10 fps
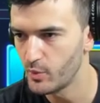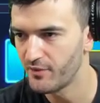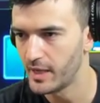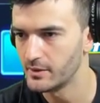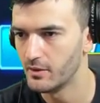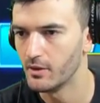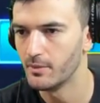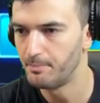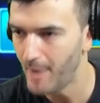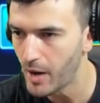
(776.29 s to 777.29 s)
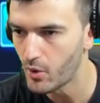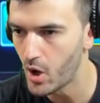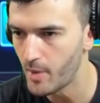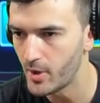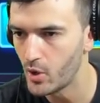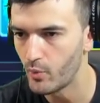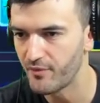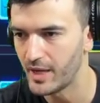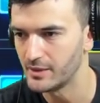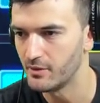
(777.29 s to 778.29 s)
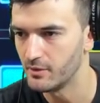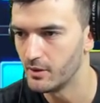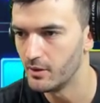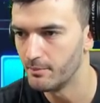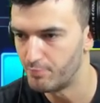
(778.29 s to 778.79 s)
we've got the Power Armor, we've got the